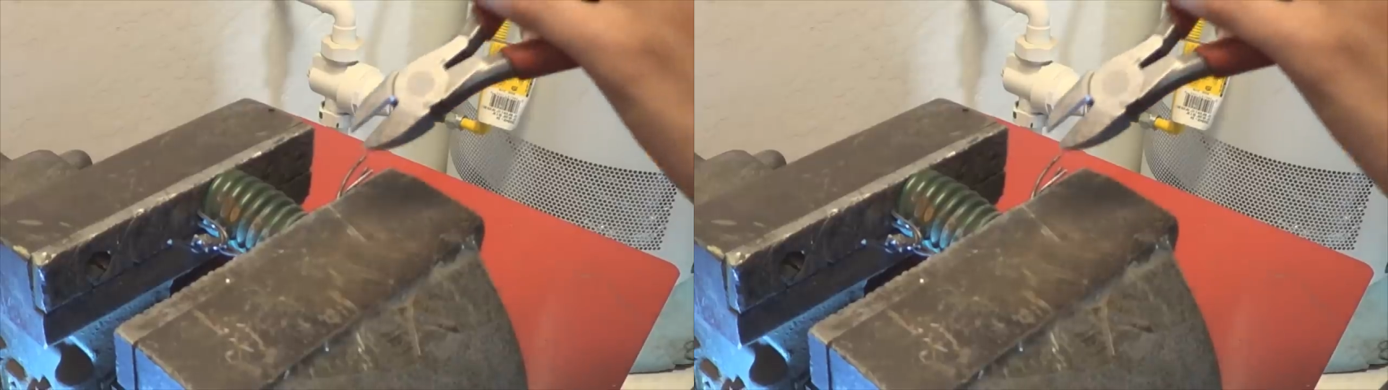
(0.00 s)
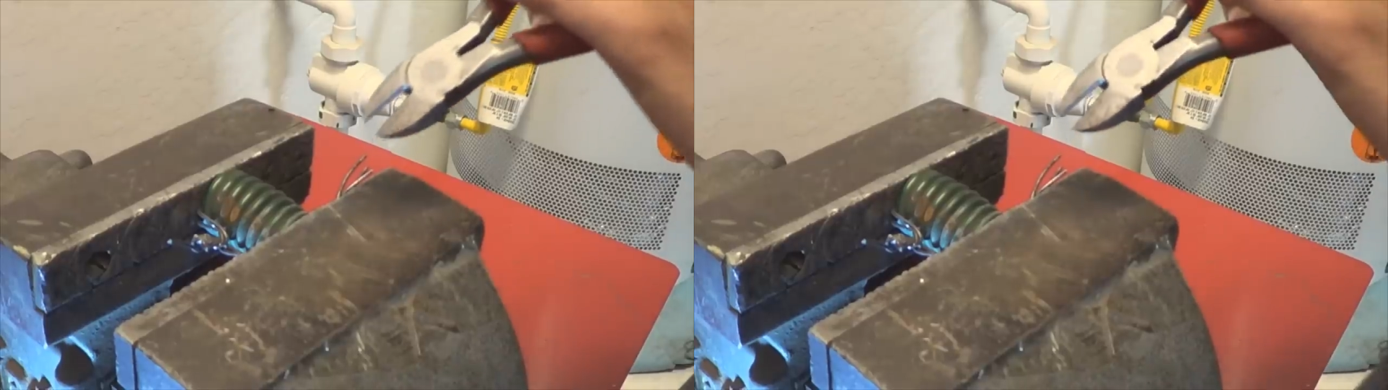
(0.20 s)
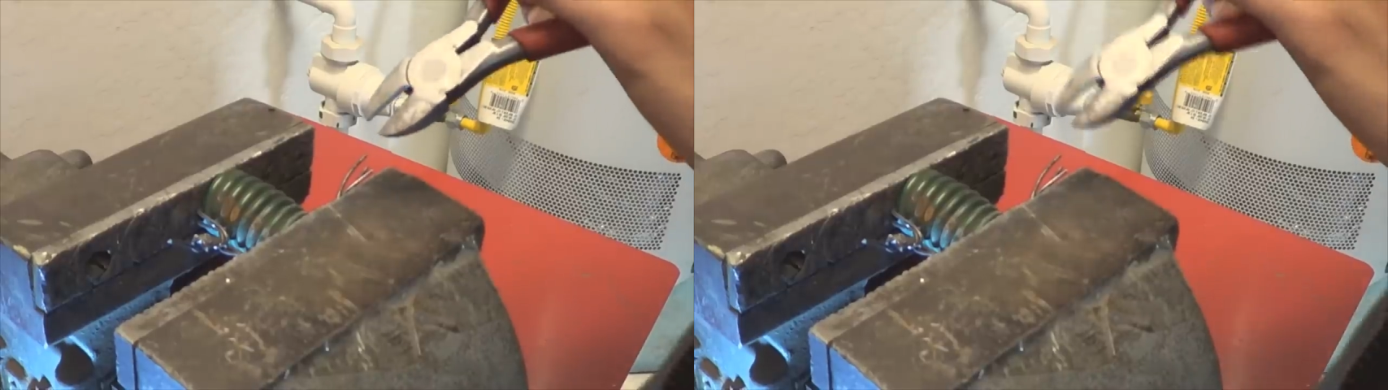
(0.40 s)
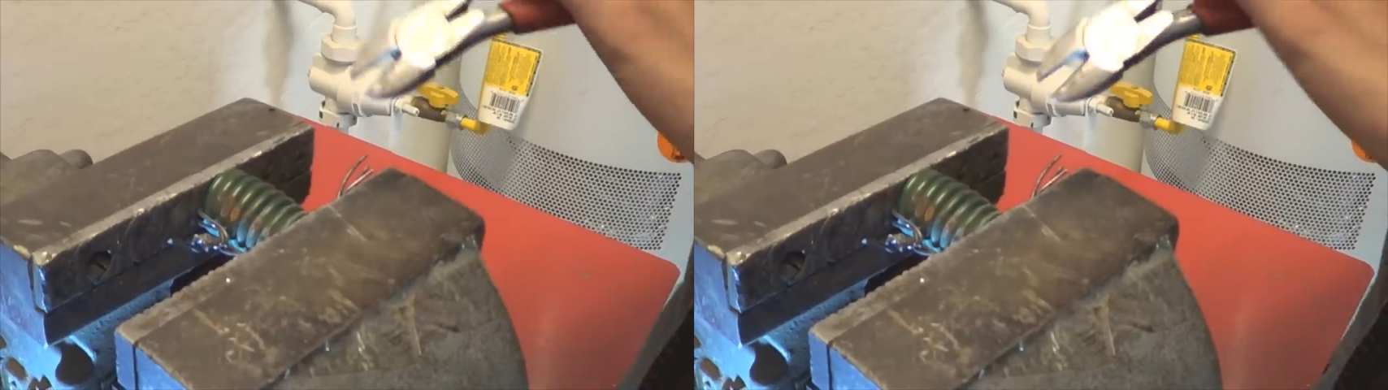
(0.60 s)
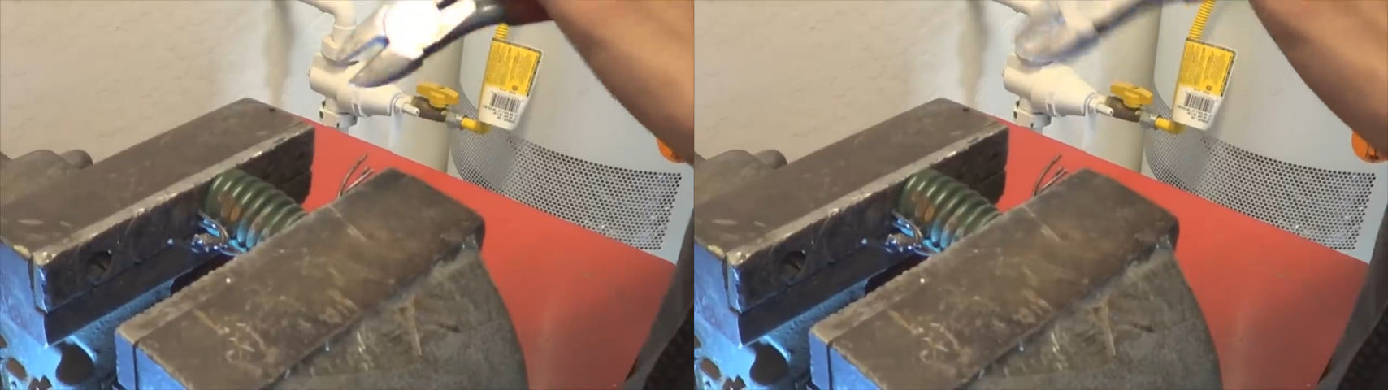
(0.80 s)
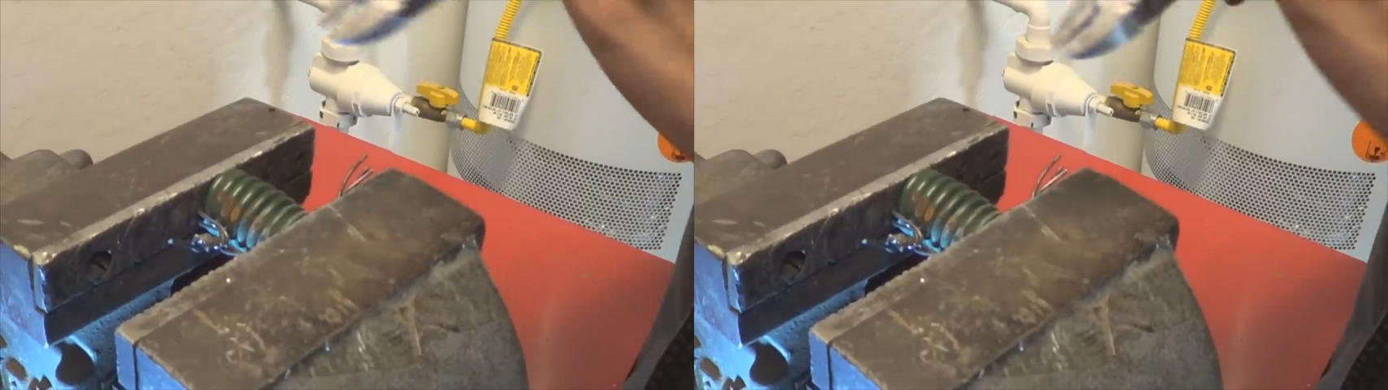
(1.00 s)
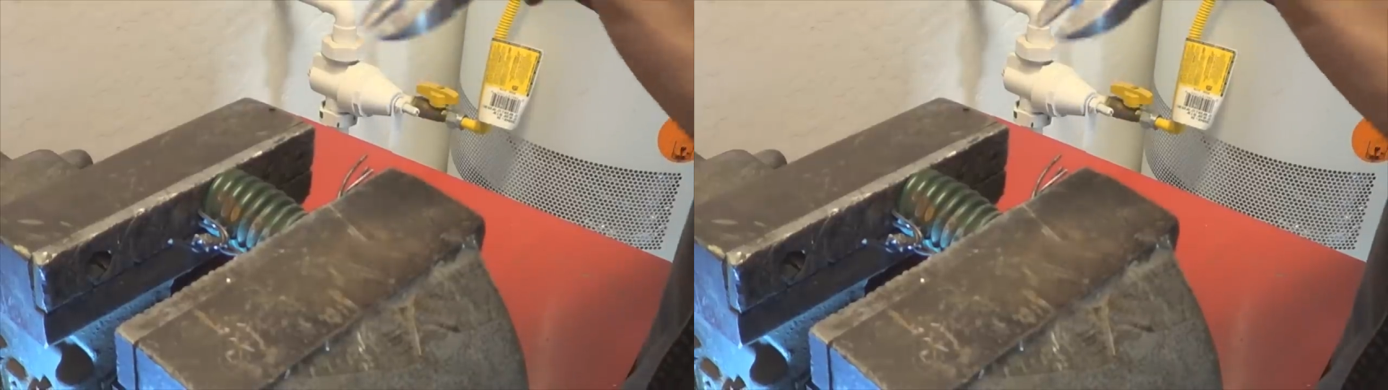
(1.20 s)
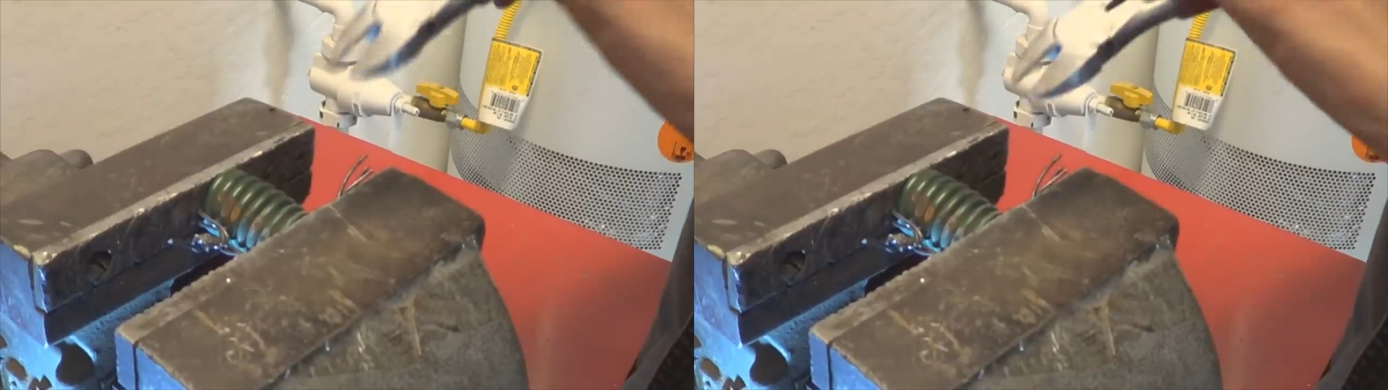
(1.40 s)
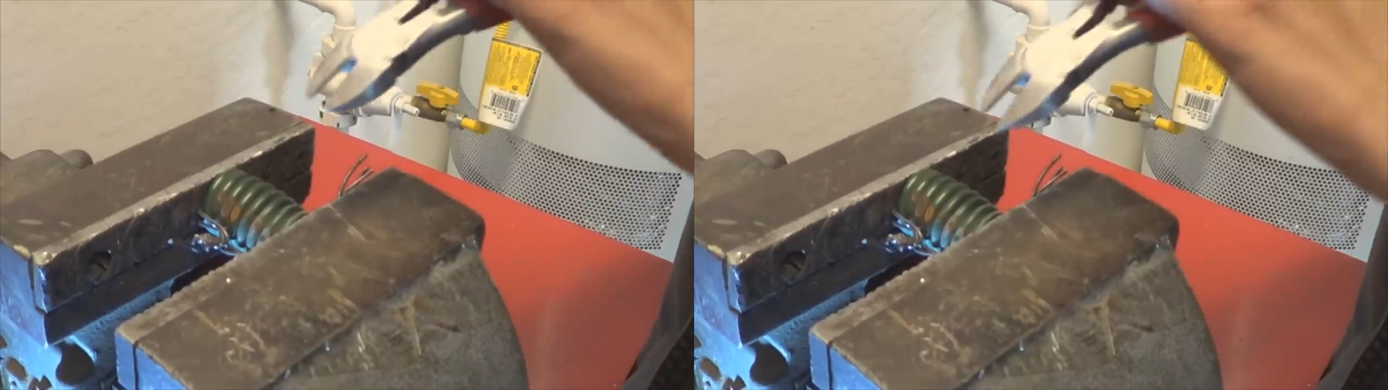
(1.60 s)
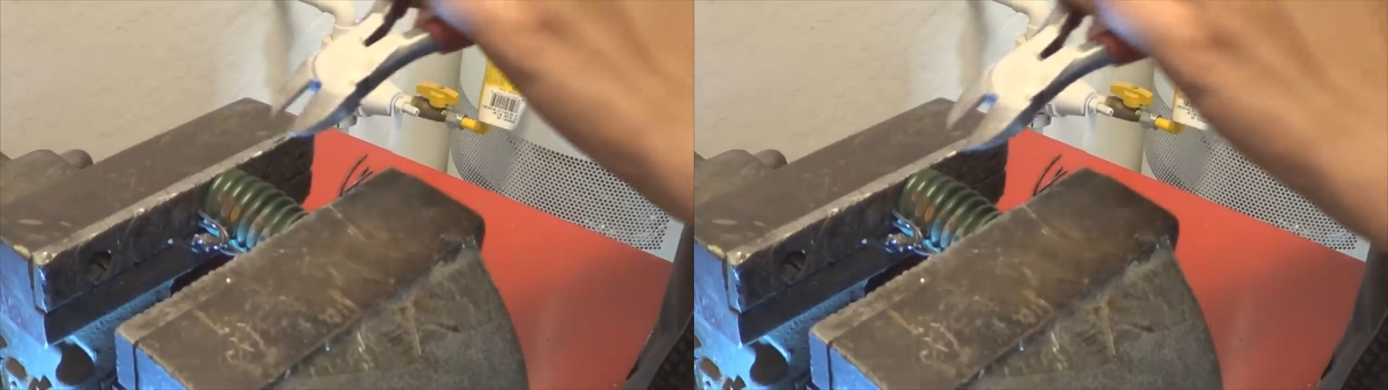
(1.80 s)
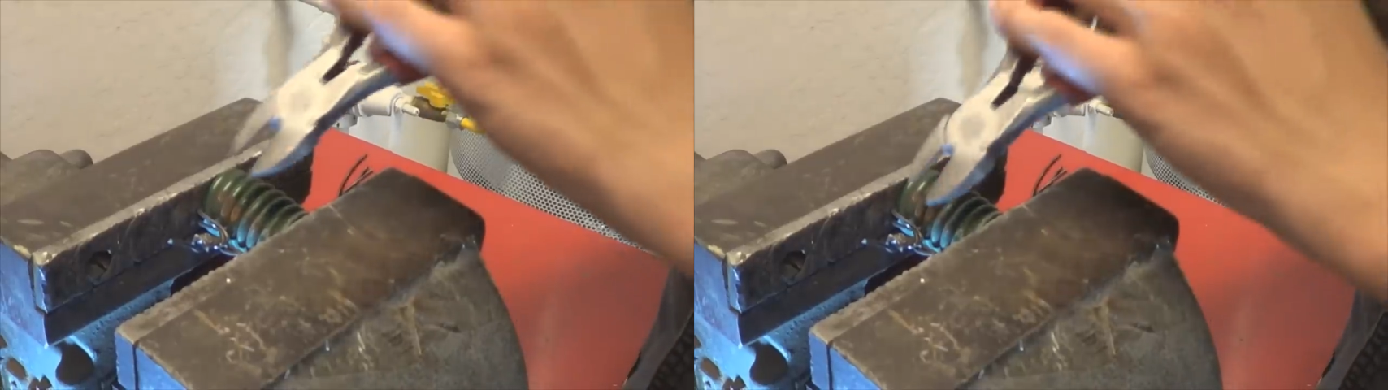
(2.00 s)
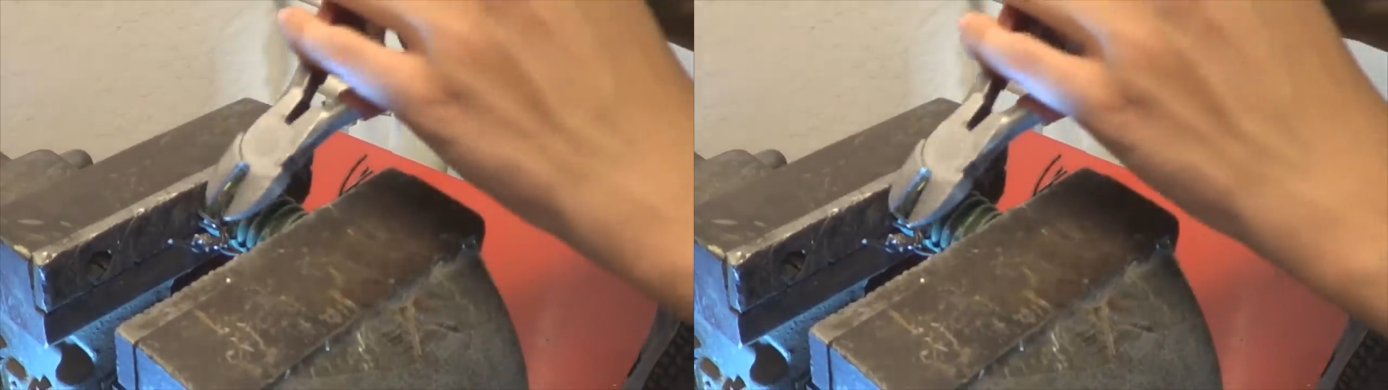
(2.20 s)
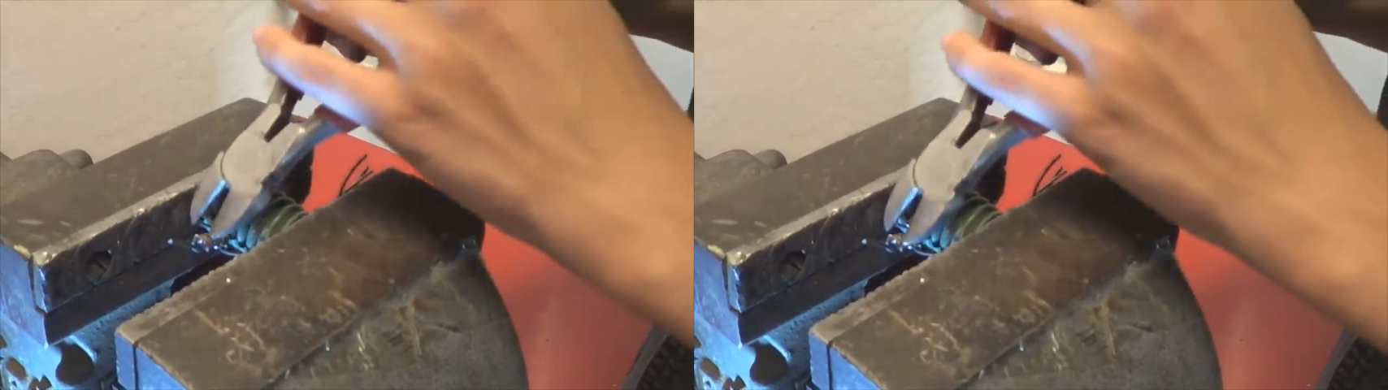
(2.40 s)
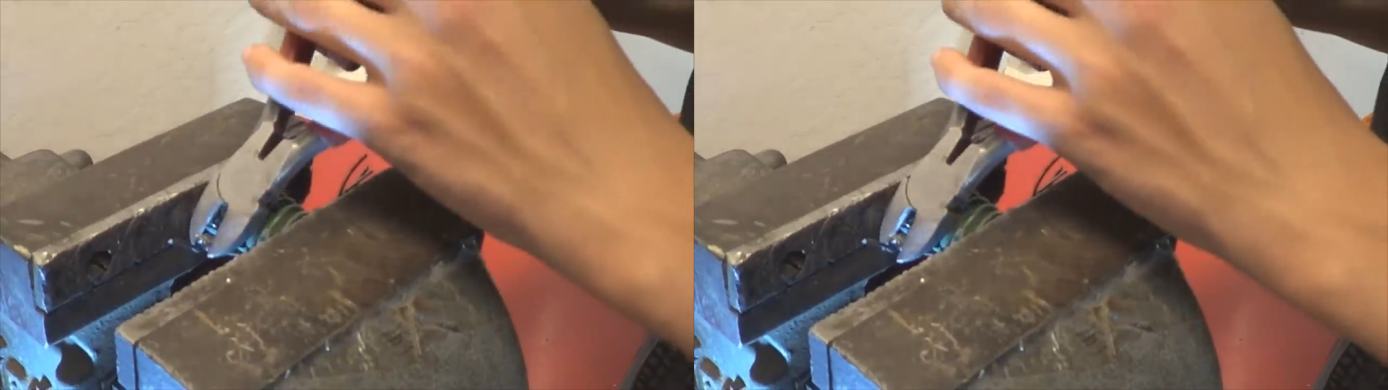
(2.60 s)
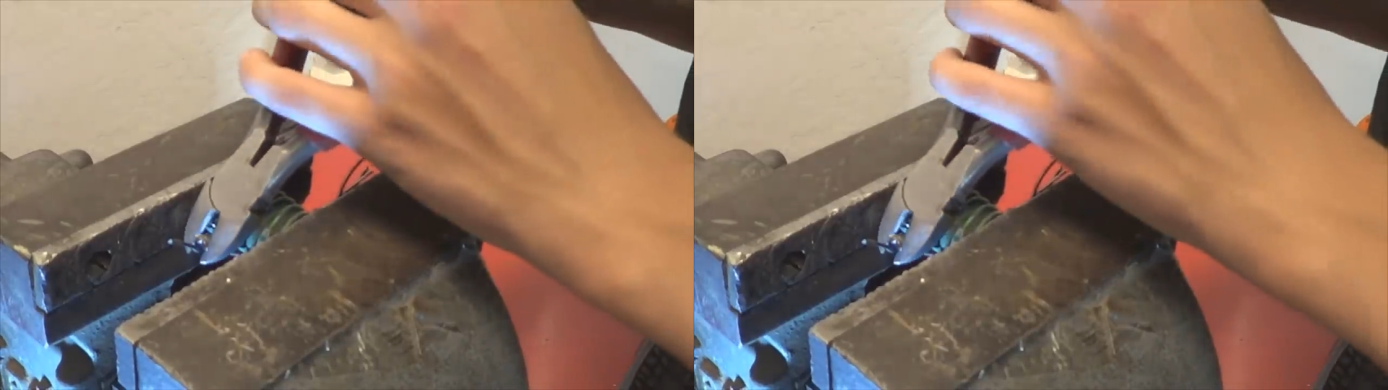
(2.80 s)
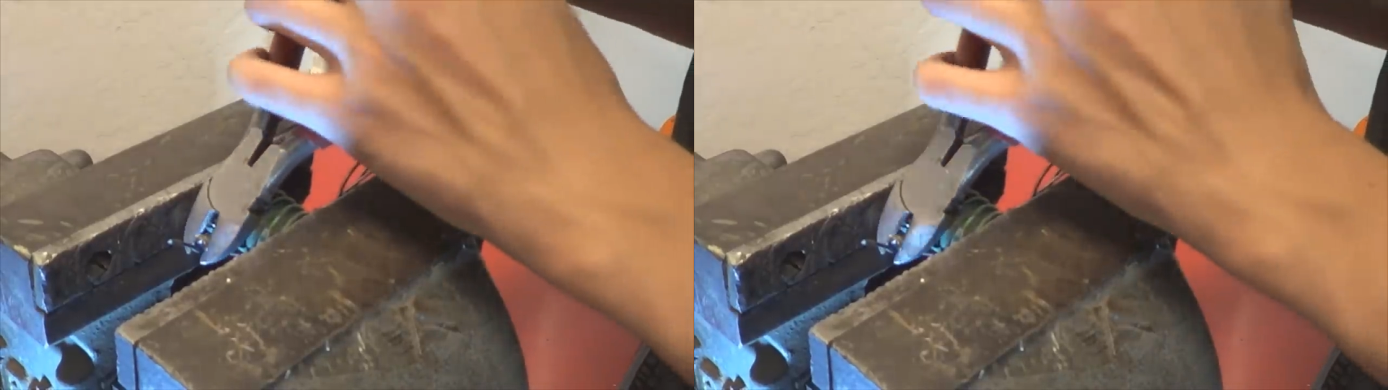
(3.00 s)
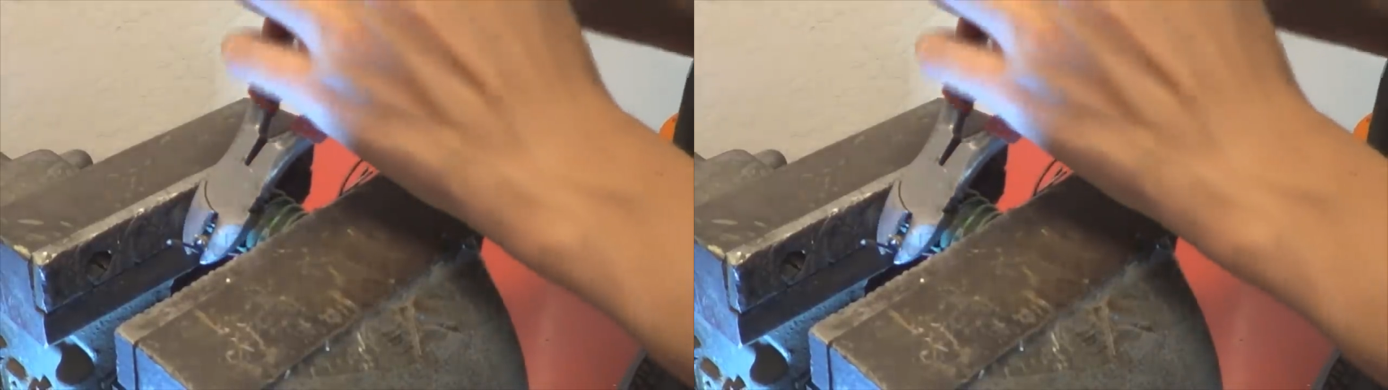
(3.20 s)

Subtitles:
[unreadable: no face in view]